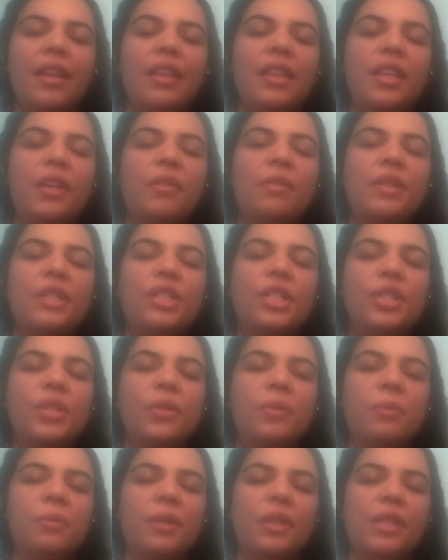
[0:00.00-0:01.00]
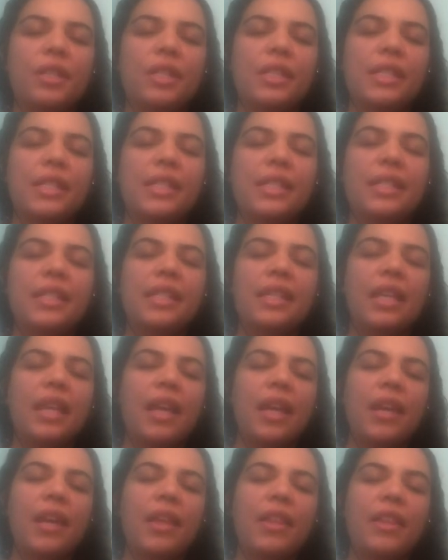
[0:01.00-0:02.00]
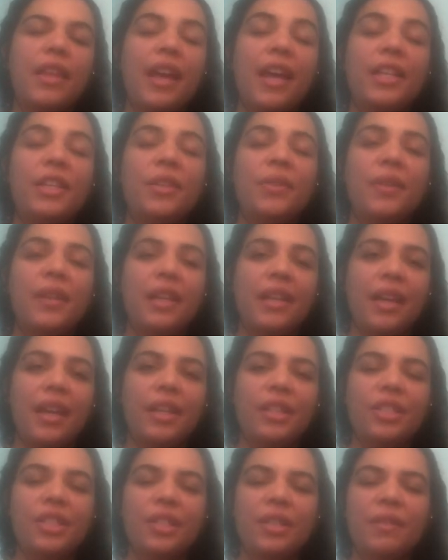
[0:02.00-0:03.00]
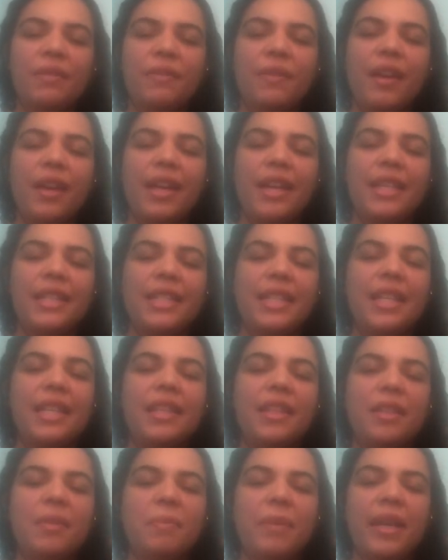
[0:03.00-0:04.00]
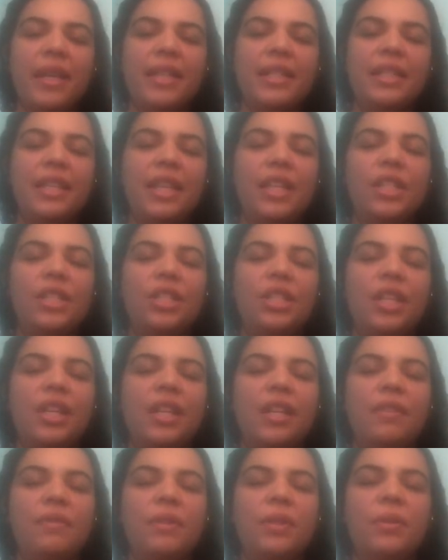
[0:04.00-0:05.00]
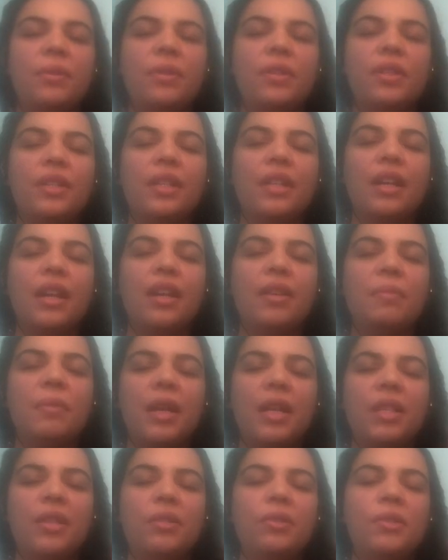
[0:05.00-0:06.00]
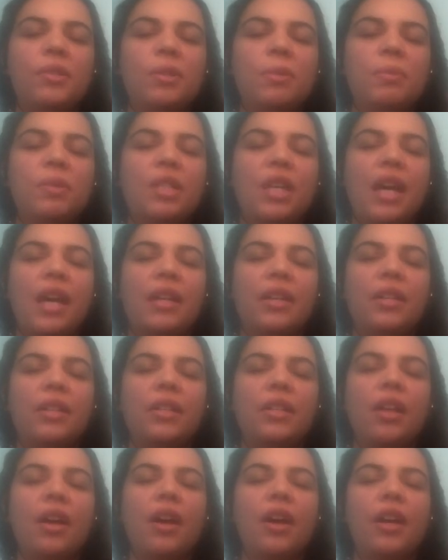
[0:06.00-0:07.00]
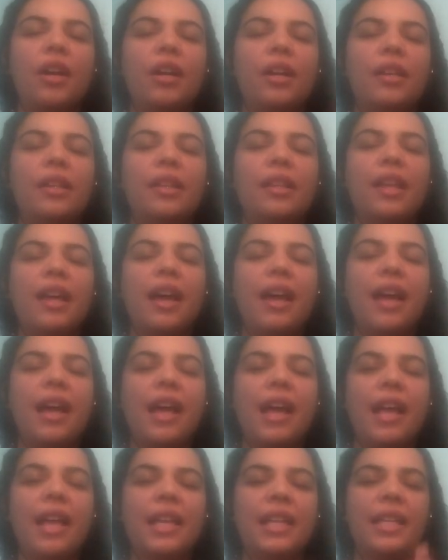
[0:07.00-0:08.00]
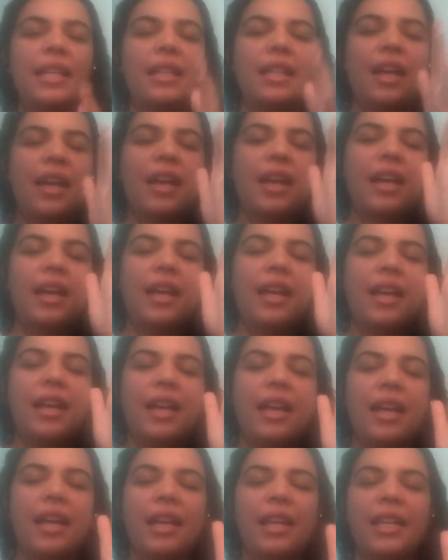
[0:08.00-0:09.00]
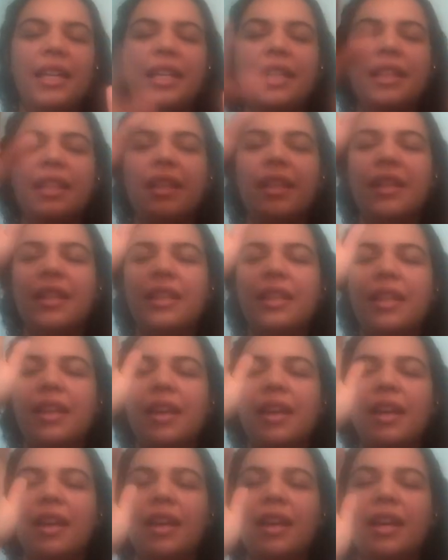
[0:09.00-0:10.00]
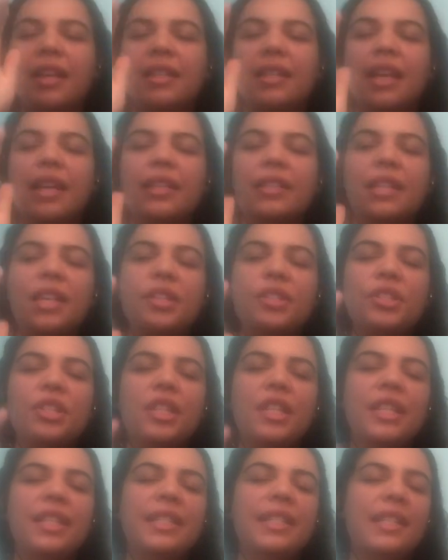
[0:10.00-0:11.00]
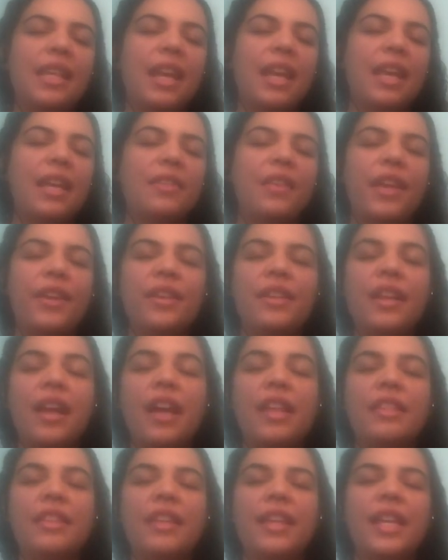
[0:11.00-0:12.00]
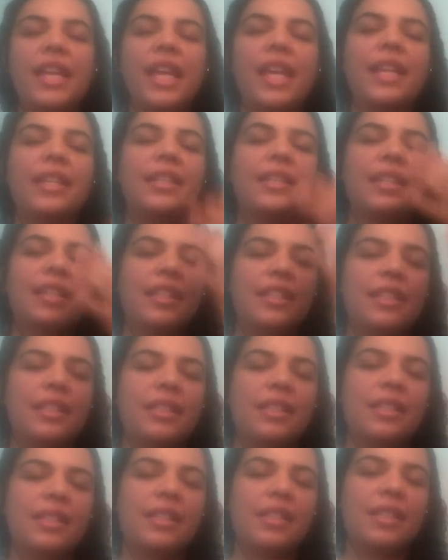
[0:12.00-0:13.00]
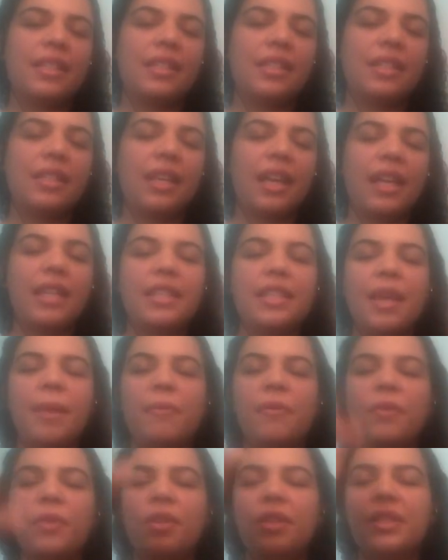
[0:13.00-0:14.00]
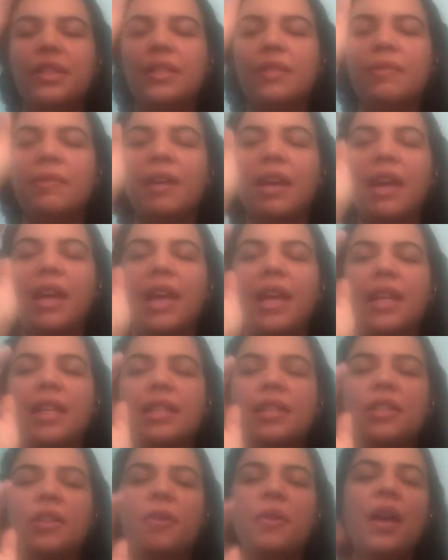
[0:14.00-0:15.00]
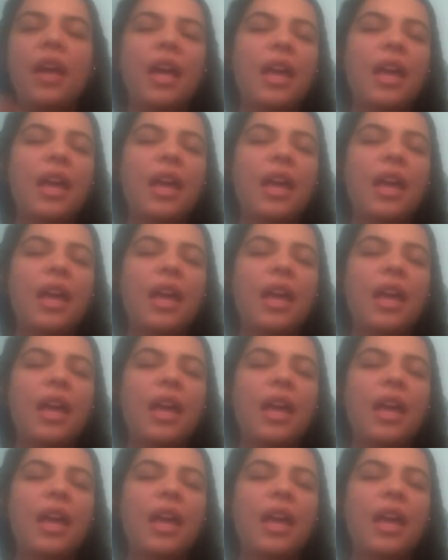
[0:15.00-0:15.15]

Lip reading: The original words that you can actually find in the meditation if you look on my YouTube channel are La ilaha illallah, essentially saying that nothing exists except for the divine. So